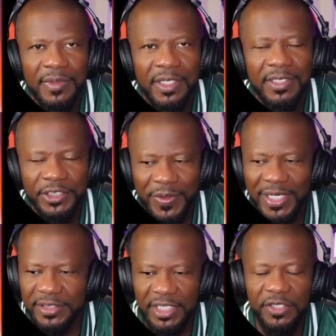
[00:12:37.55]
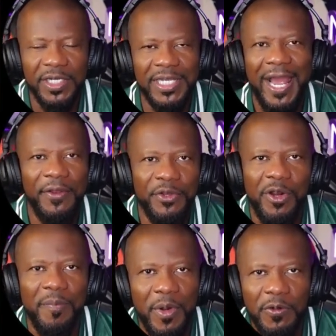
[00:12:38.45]
And that's why I say you allow your
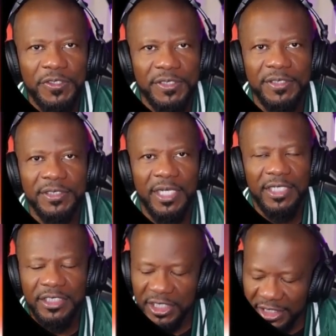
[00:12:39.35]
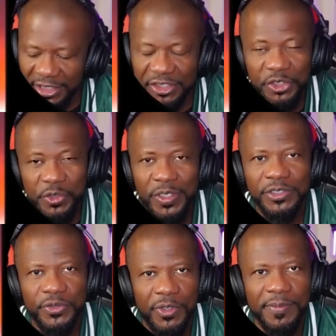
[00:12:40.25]
emotions to get you in
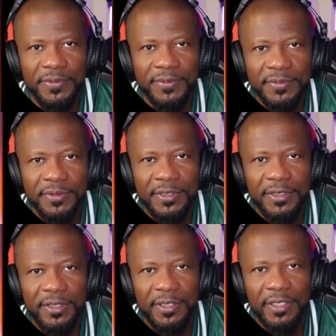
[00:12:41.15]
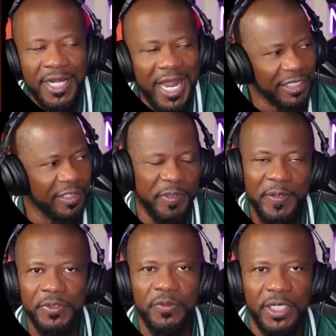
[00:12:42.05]
trouble, not the people
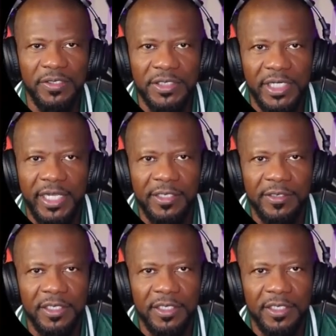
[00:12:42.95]
you cursing at.